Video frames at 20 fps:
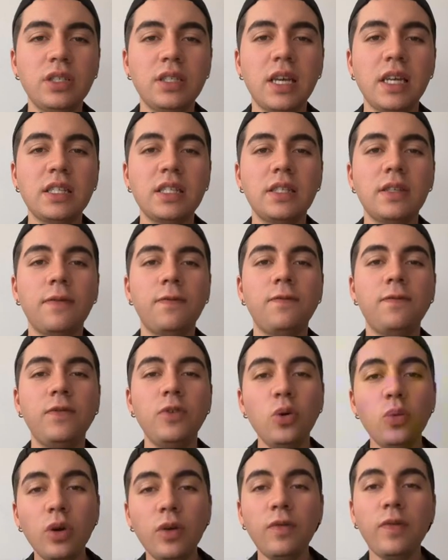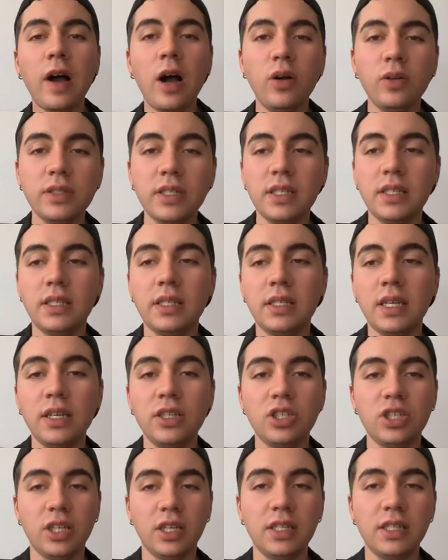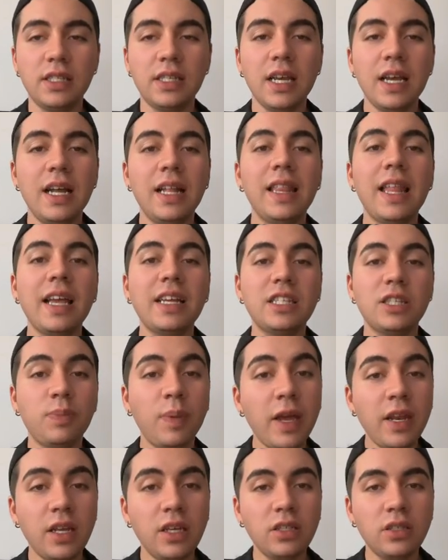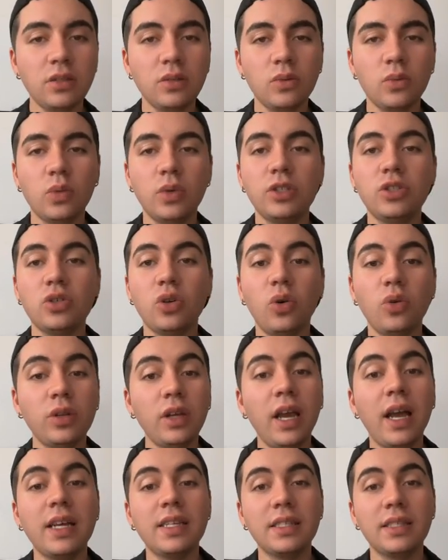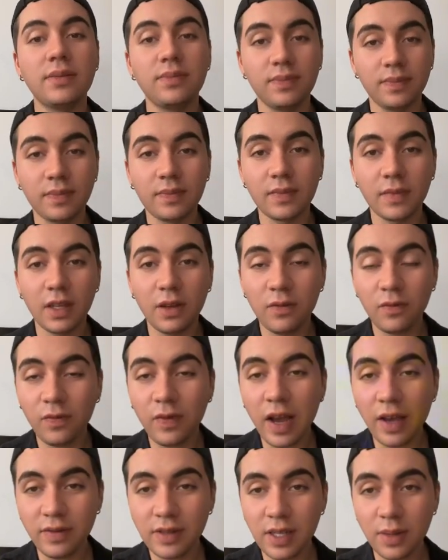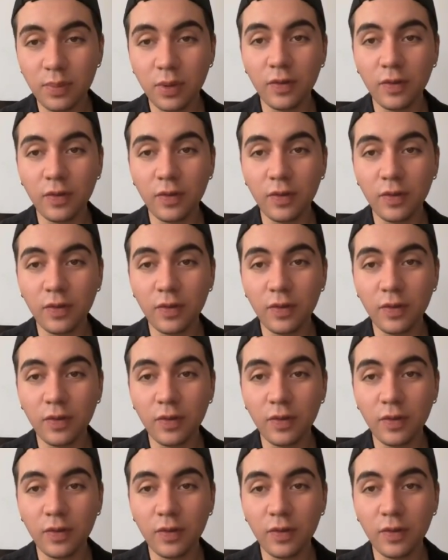has fewer vowel distinctions, like Spanish, which only has 5 simple